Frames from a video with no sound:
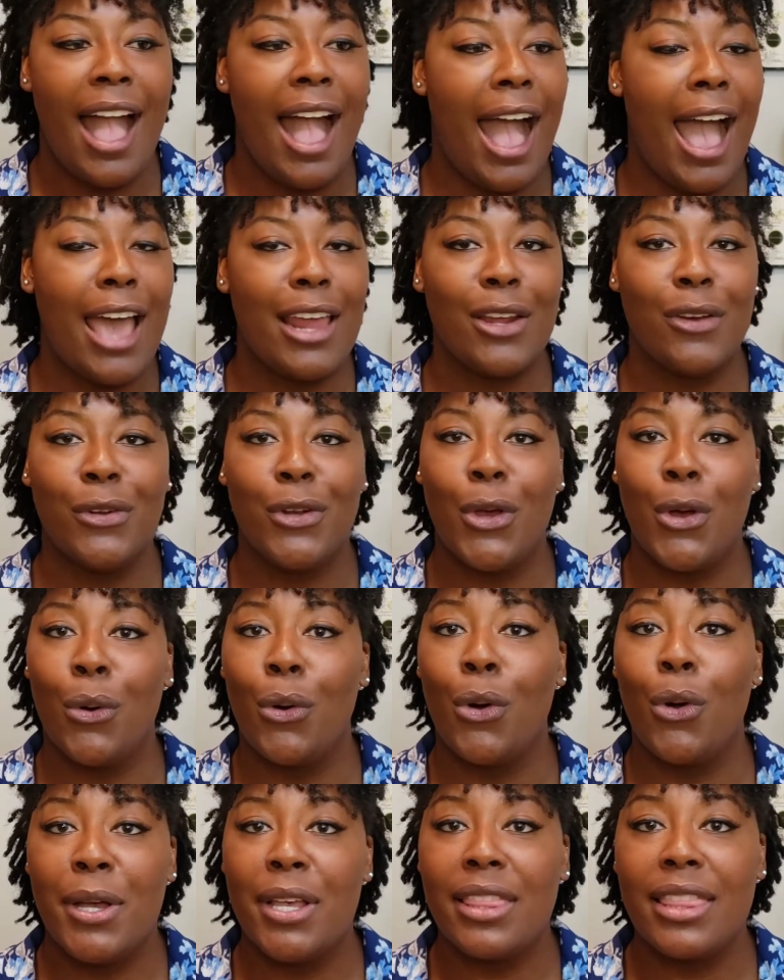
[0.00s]
I don't know,
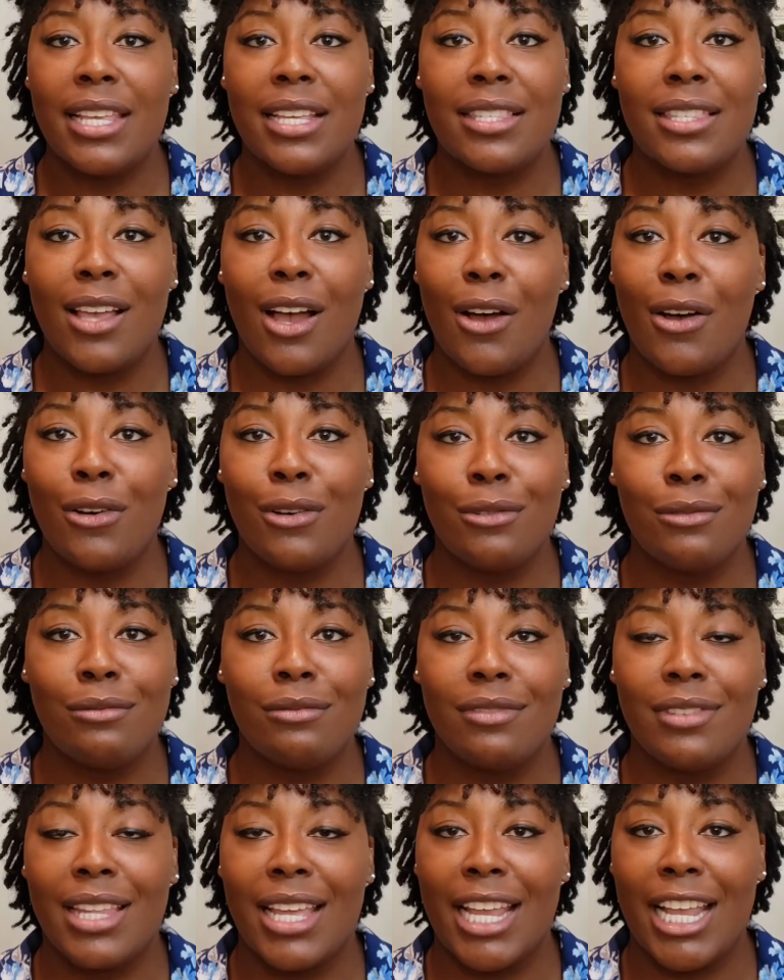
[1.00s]
put this
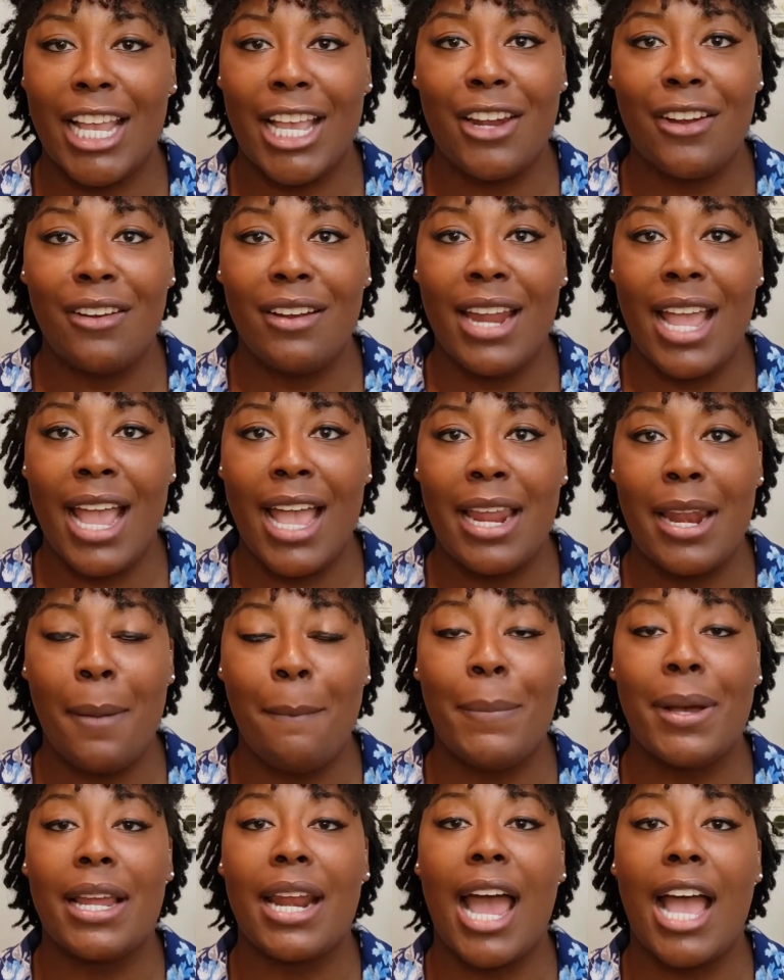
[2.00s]
on the internet,
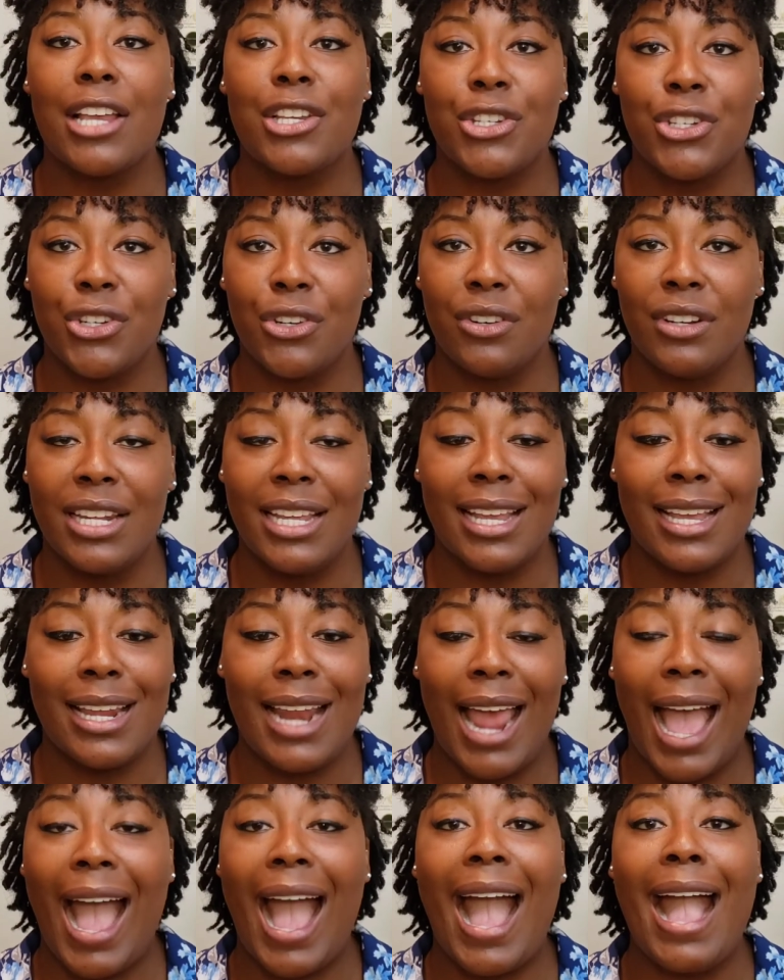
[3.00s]
but I sure did.
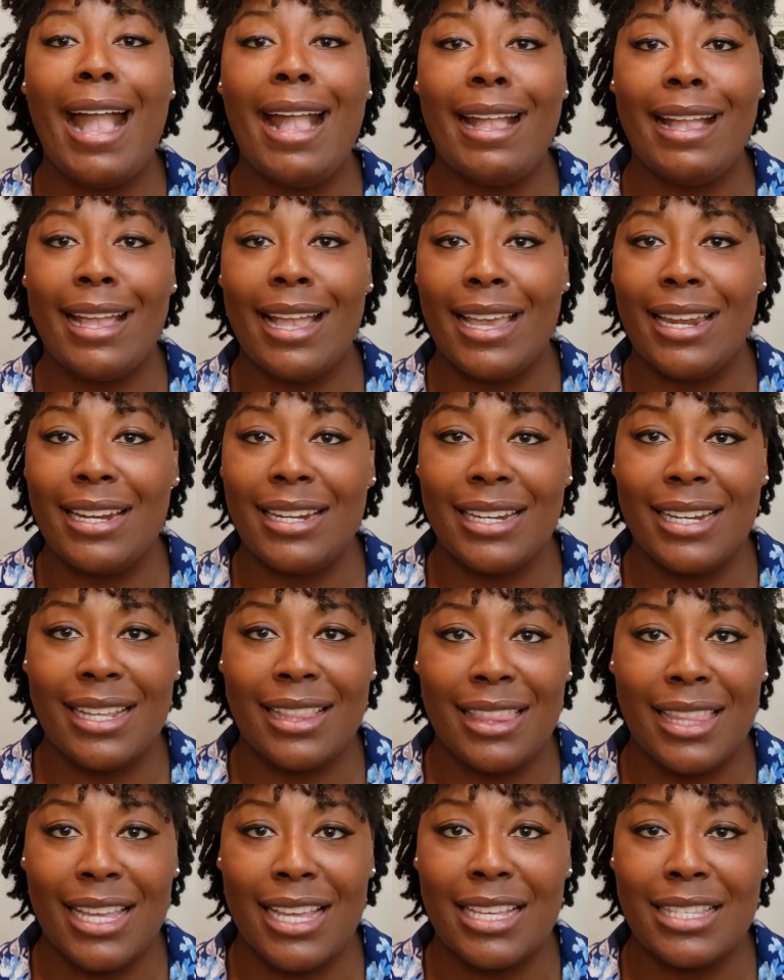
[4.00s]
I
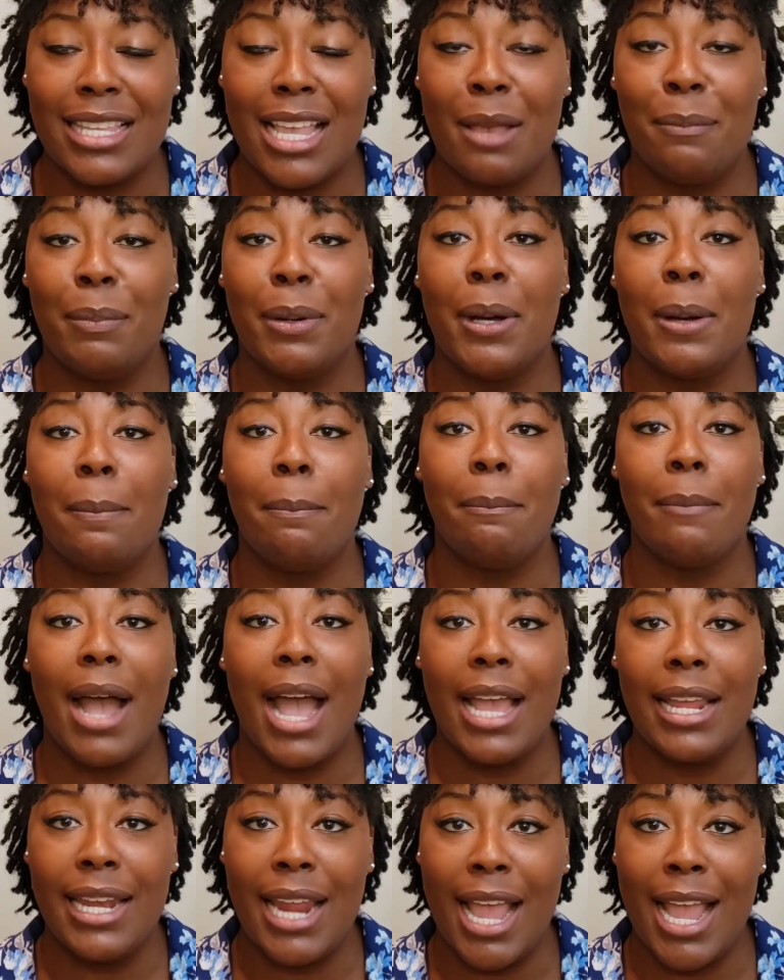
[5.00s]
edited this and put
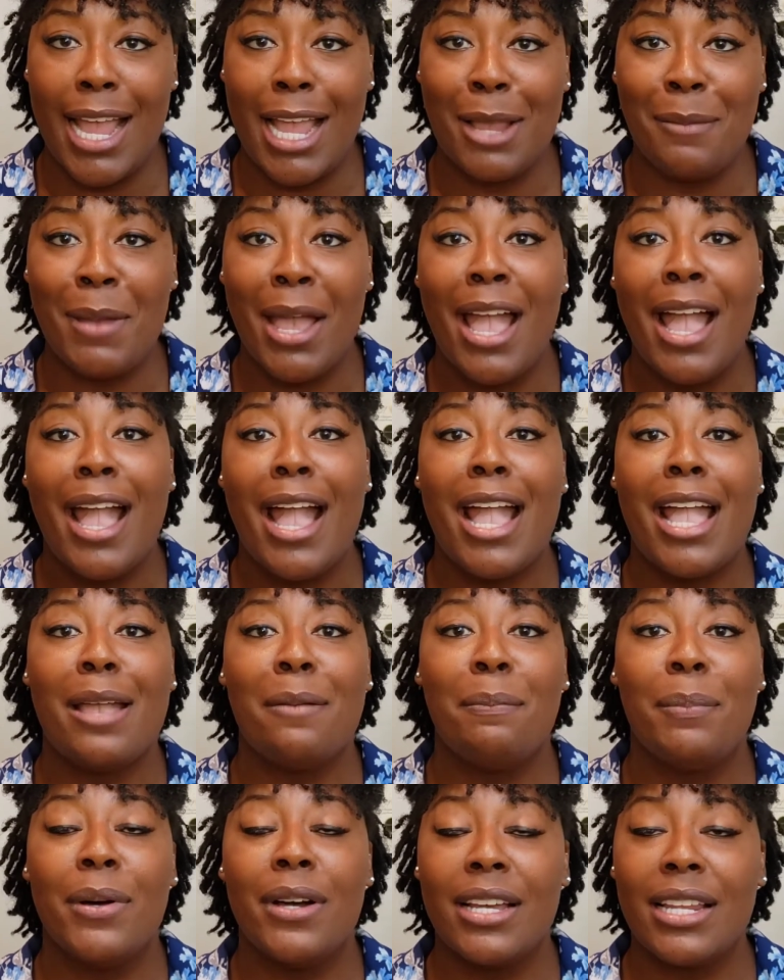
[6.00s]
my name
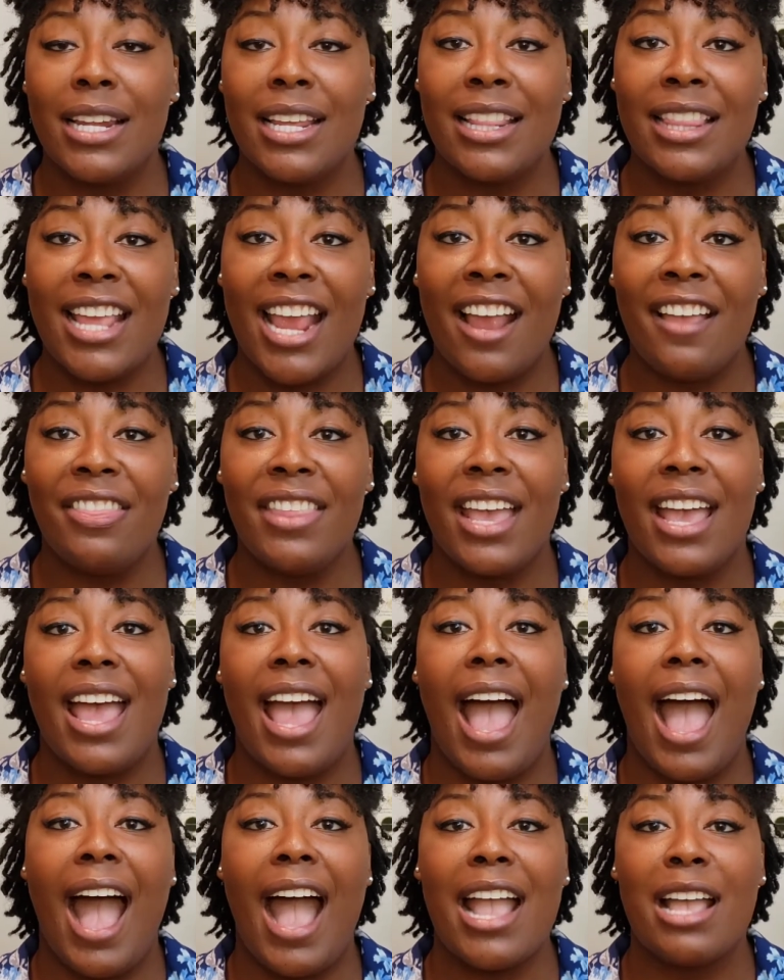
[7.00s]
and put in there
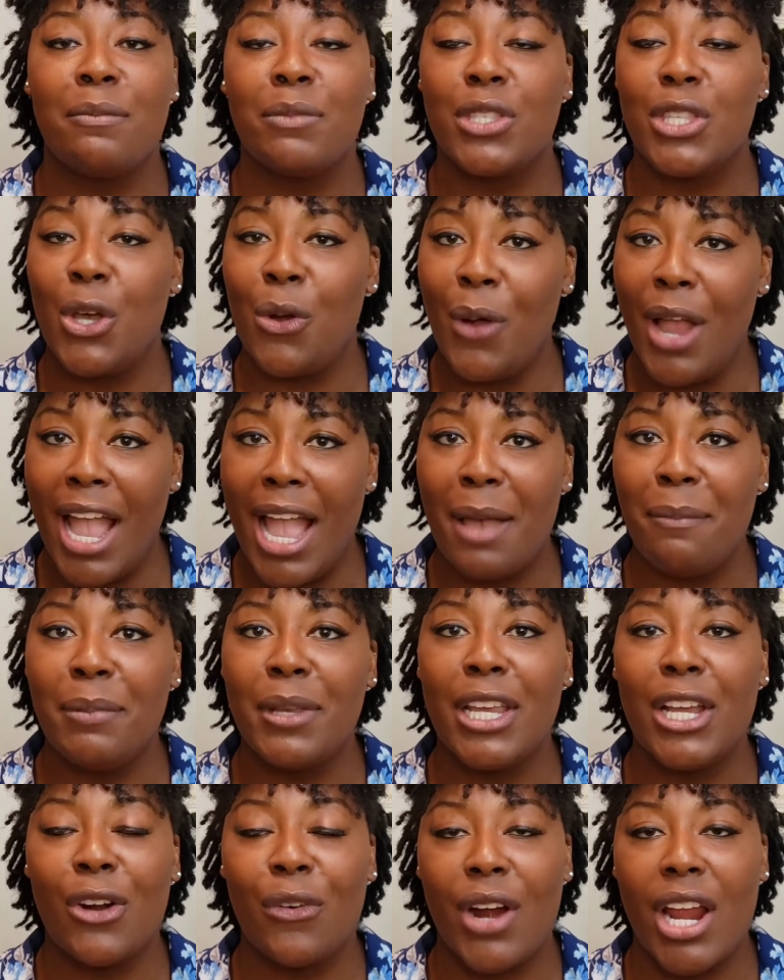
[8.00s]
that I am so
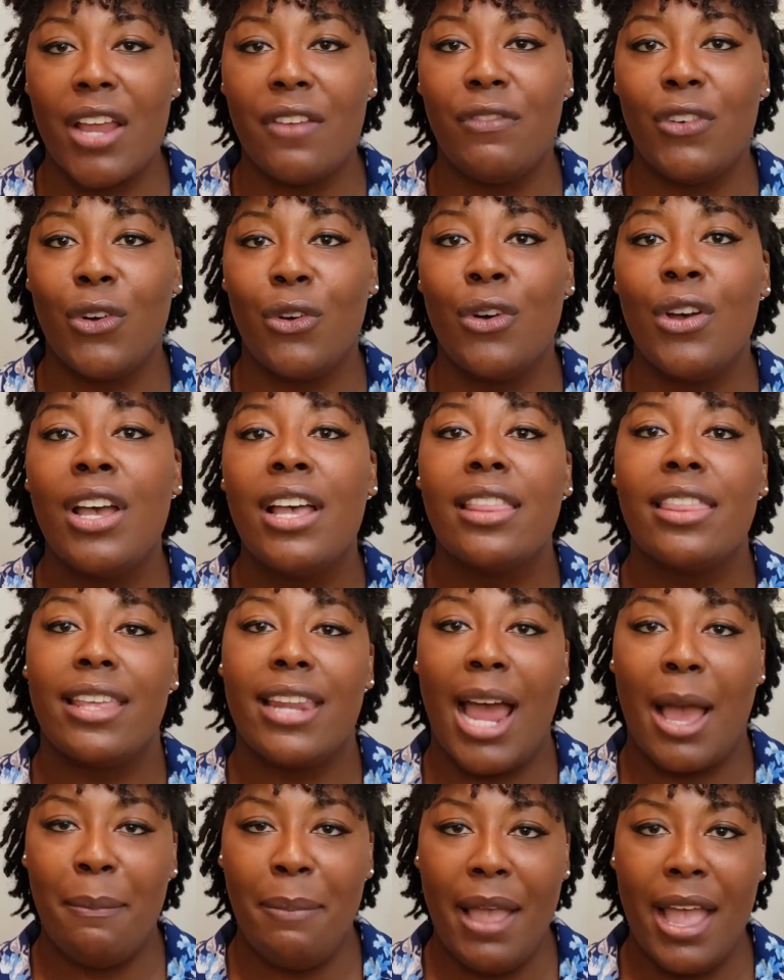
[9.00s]
happy and grateful that
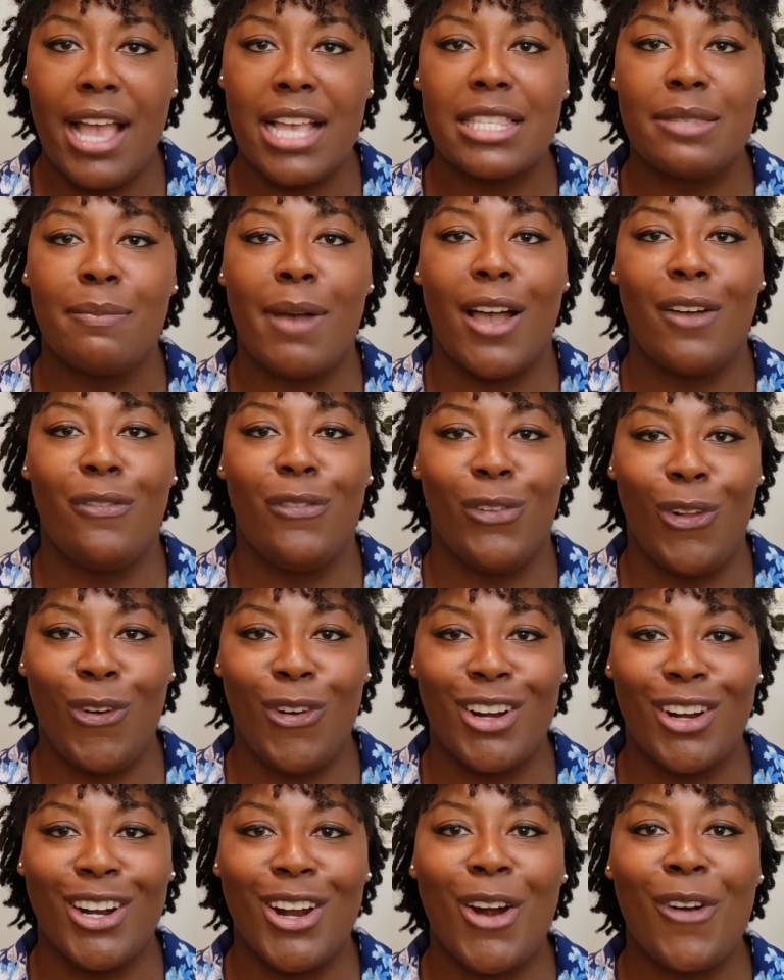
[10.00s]
I passed my
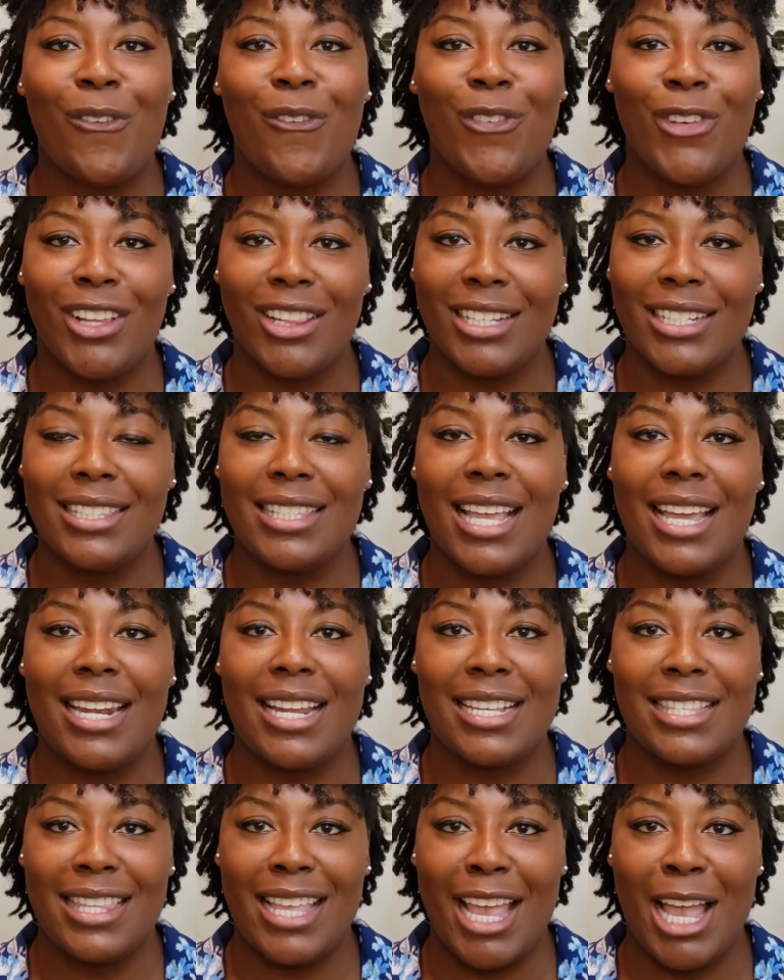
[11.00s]
Florida real estate
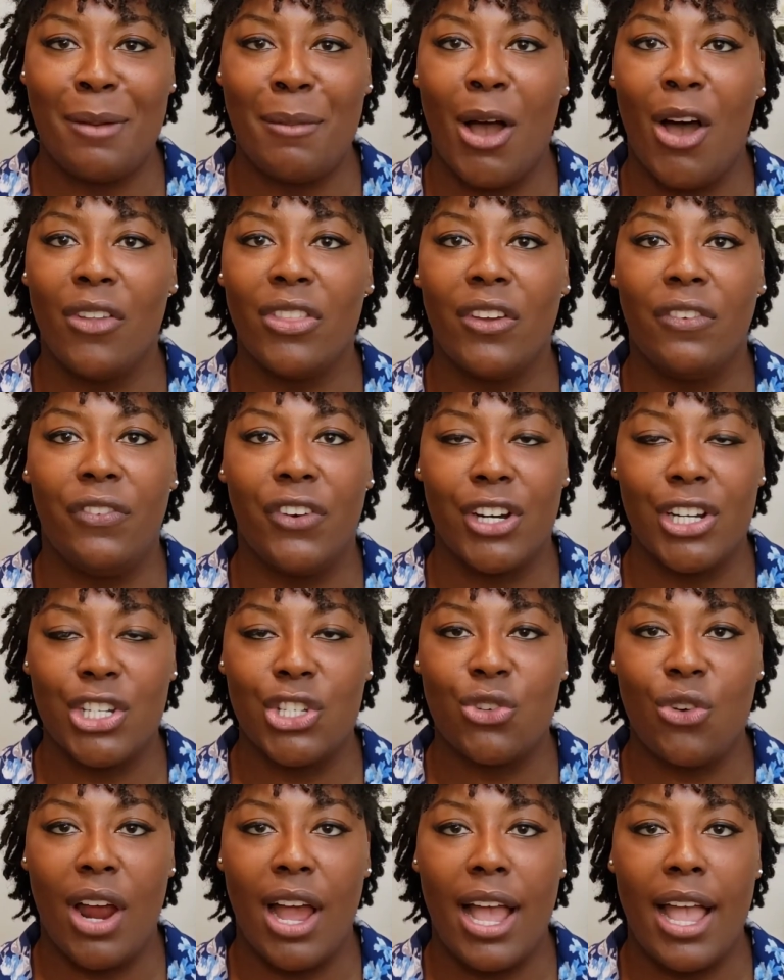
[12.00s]
exam on the
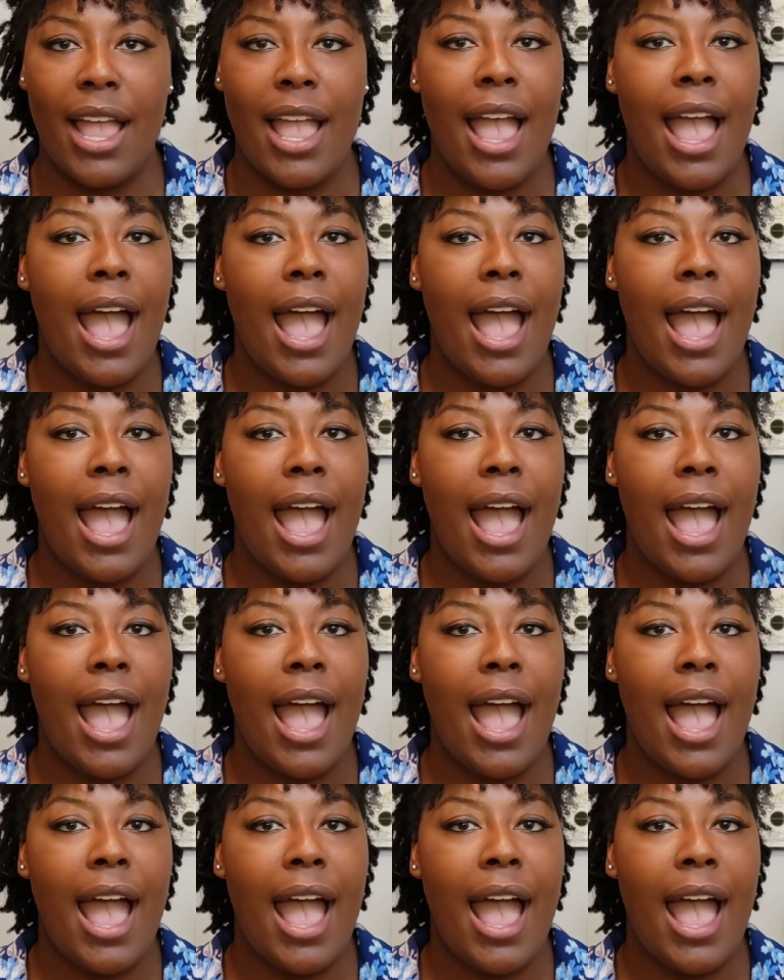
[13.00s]
first try.